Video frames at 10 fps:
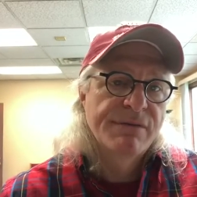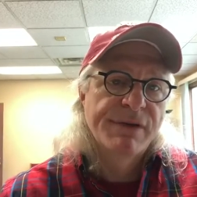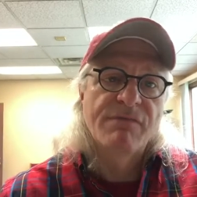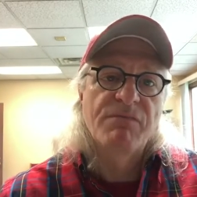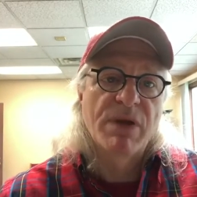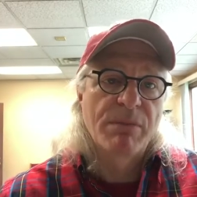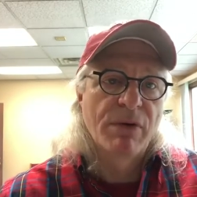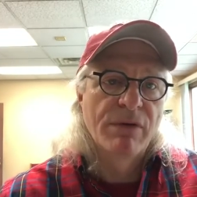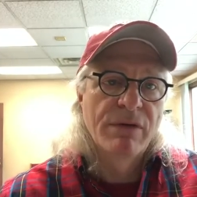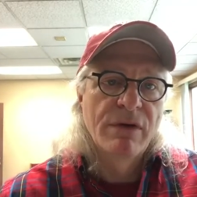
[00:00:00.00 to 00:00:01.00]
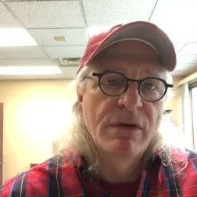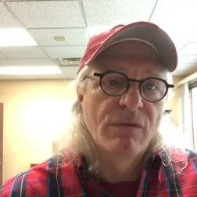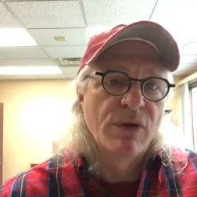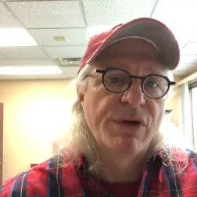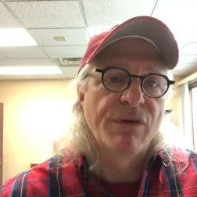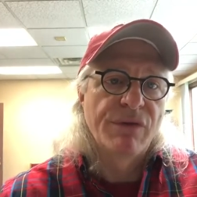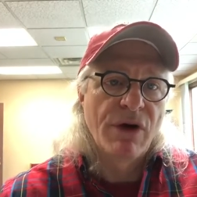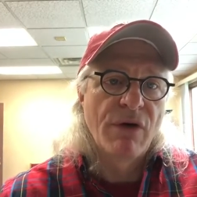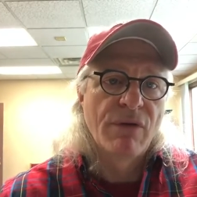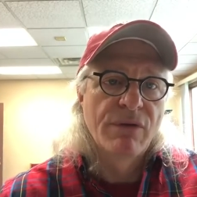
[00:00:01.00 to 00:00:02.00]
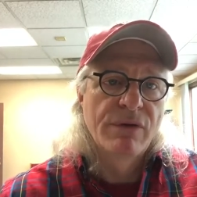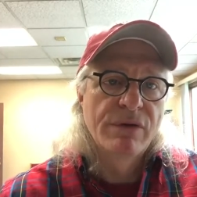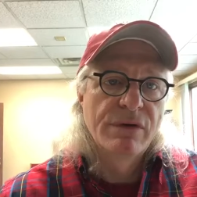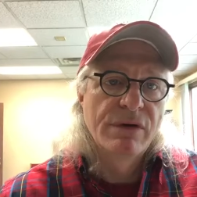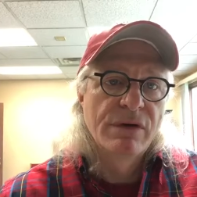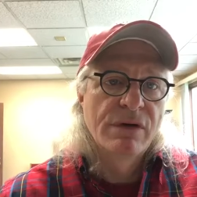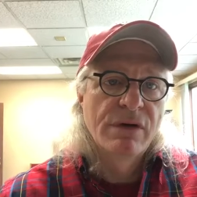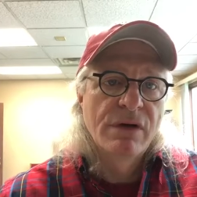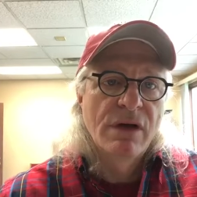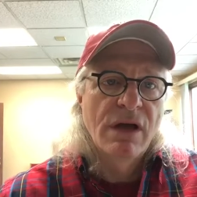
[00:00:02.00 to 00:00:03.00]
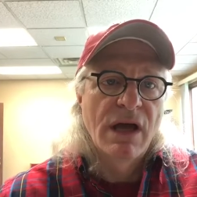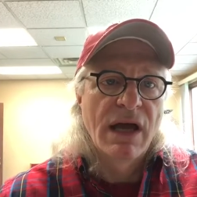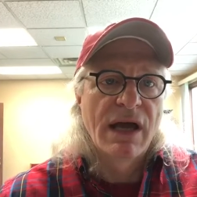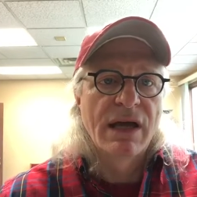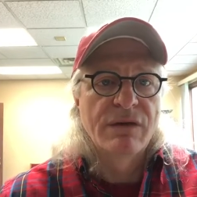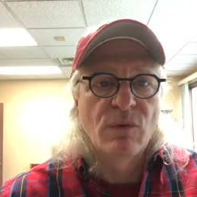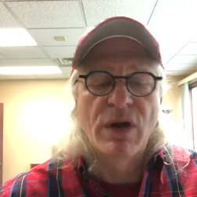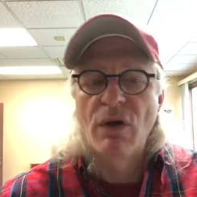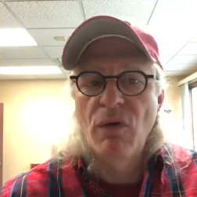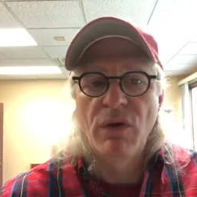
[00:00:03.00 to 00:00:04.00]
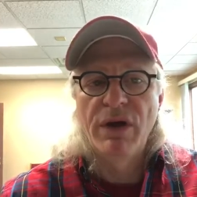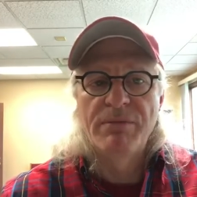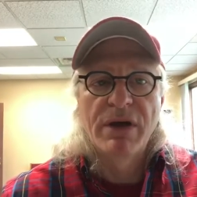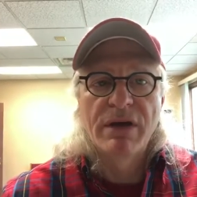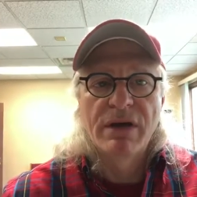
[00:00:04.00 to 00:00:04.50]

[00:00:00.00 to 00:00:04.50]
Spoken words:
even people we don't know. And we hold up